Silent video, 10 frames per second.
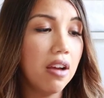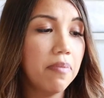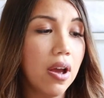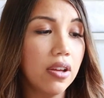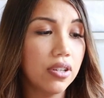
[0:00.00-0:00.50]

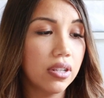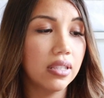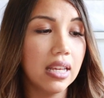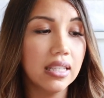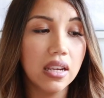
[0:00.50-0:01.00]
I've
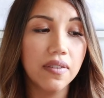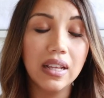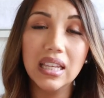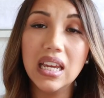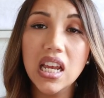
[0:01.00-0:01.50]
purchased sensitive
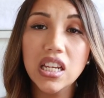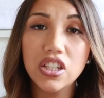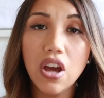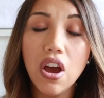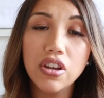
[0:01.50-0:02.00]
cleaning
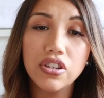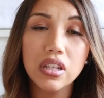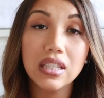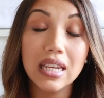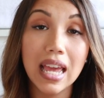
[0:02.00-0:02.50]

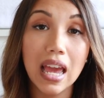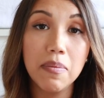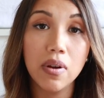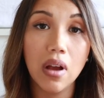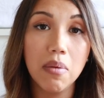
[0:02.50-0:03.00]
detergents and
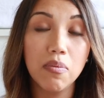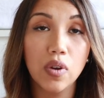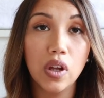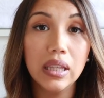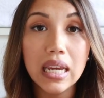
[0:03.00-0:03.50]
chemical
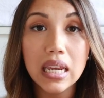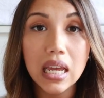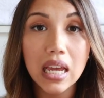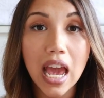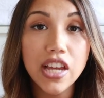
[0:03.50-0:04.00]
and
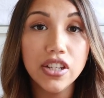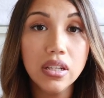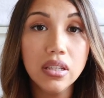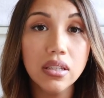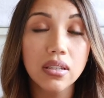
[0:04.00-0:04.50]
cleaning
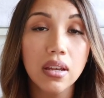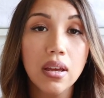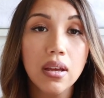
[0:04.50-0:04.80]
agents,